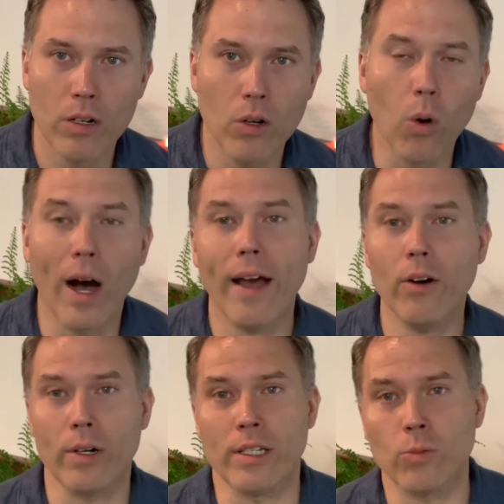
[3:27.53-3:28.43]

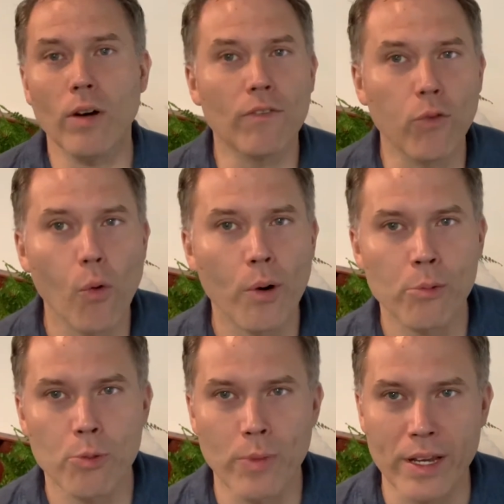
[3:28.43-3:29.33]
Ohio is what
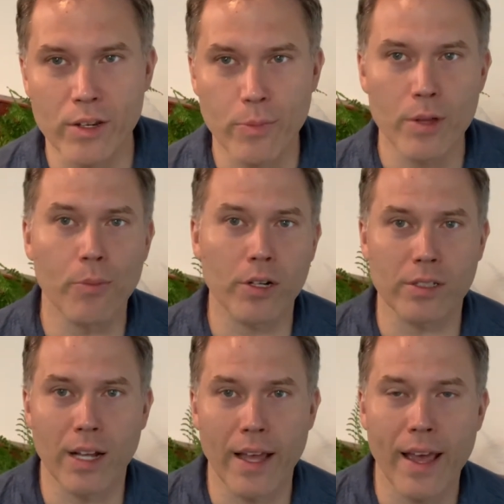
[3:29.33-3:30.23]
formed me to be the
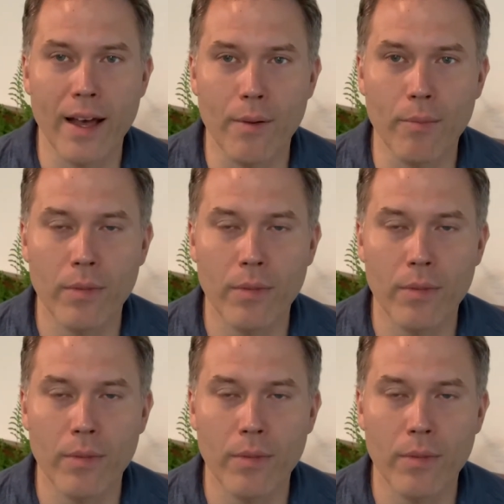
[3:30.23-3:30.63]
person I am.